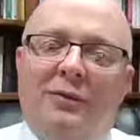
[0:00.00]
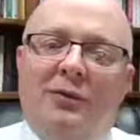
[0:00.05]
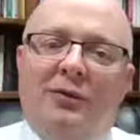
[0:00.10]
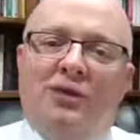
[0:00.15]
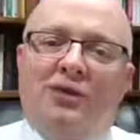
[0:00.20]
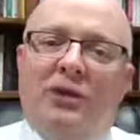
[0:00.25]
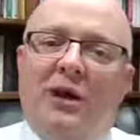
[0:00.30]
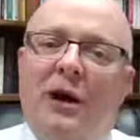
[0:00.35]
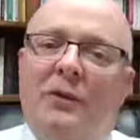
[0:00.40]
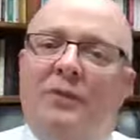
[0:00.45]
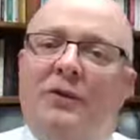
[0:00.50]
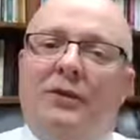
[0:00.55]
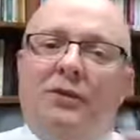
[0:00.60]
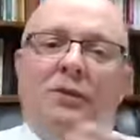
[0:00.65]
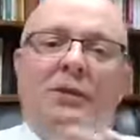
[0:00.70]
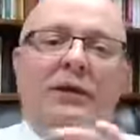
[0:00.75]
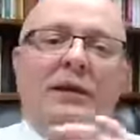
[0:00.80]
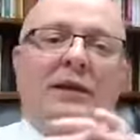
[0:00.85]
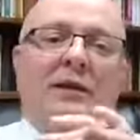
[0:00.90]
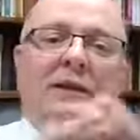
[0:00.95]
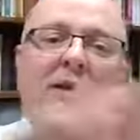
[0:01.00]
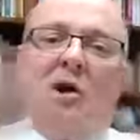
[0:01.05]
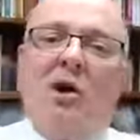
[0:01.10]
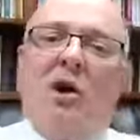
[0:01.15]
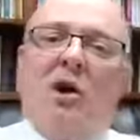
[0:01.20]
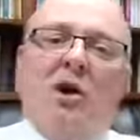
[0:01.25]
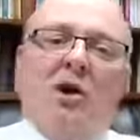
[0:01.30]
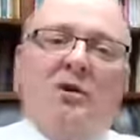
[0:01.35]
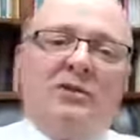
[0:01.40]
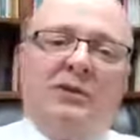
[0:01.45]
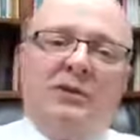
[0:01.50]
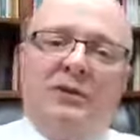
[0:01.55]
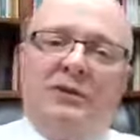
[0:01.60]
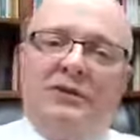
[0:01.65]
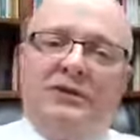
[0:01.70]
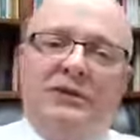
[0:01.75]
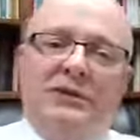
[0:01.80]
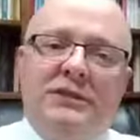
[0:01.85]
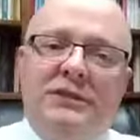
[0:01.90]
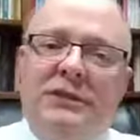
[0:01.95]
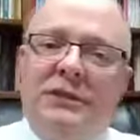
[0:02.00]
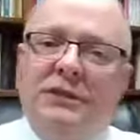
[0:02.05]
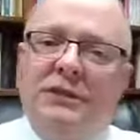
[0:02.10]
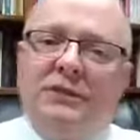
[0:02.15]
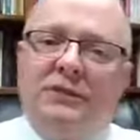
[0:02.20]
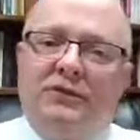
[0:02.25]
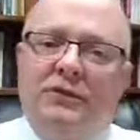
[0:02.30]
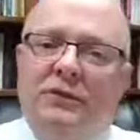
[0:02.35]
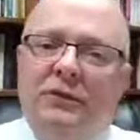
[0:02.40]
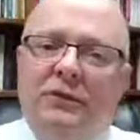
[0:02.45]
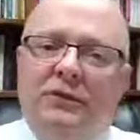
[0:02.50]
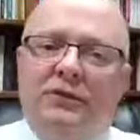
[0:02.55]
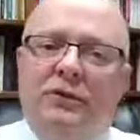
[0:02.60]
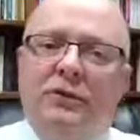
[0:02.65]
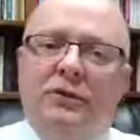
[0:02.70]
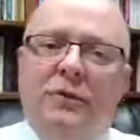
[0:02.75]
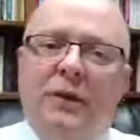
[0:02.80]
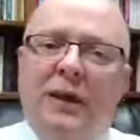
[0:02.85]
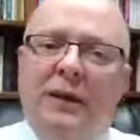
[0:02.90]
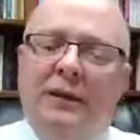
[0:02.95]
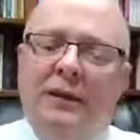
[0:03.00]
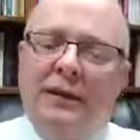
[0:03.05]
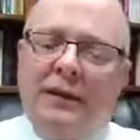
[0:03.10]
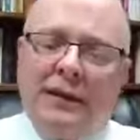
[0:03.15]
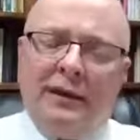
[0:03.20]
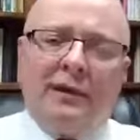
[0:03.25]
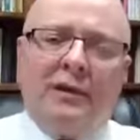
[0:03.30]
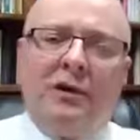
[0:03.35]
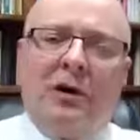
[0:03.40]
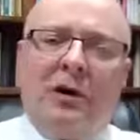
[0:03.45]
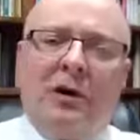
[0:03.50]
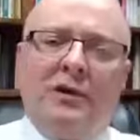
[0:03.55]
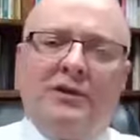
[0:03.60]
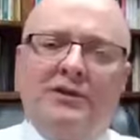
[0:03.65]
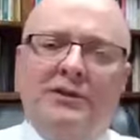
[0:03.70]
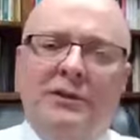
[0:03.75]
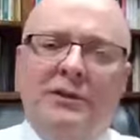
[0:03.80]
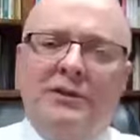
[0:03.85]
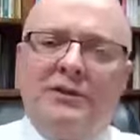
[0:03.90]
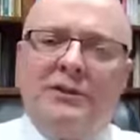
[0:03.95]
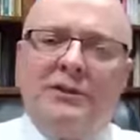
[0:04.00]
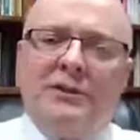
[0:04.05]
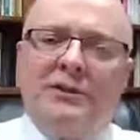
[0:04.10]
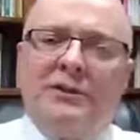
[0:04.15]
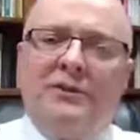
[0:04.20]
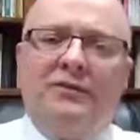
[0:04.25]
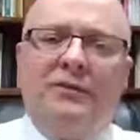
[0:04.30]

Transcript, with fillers: when we're shopping we get lost in the sea of, of humanity, get lost in the